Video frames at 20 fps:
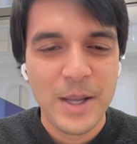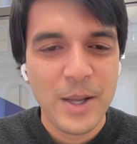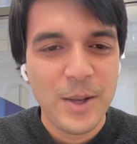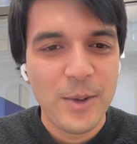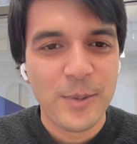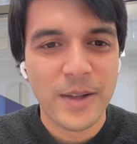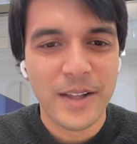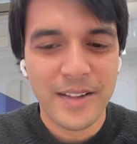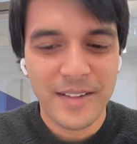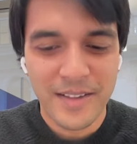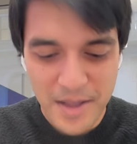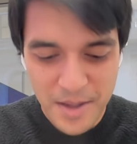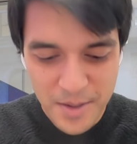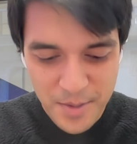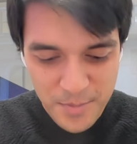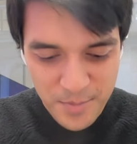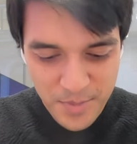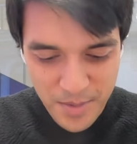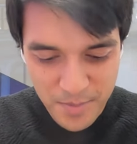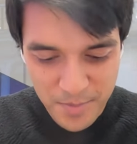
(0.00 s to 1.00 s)
Well,
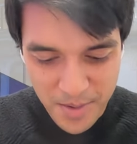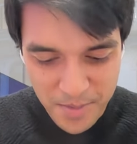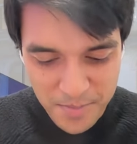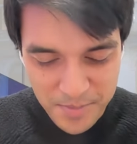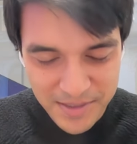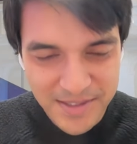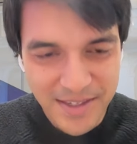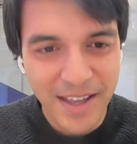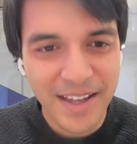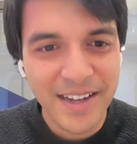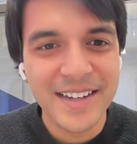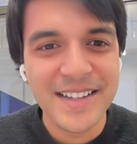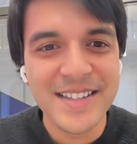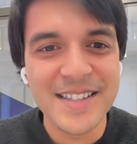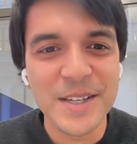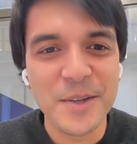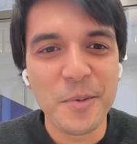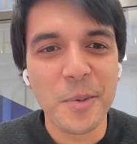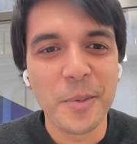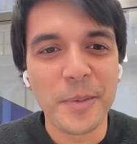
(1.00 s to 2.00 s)
um, I'm, I'm excited to
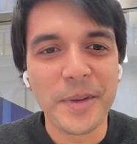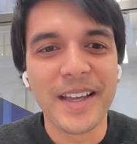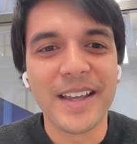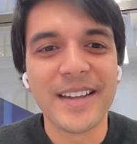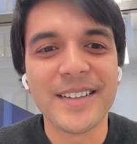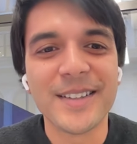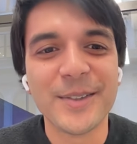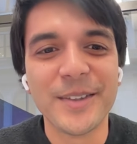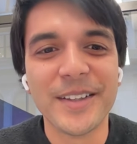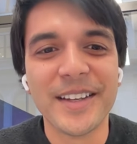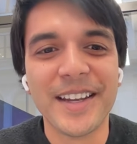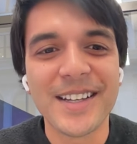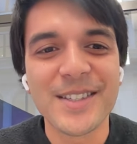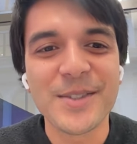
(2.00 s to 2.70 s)
see where we get to in the next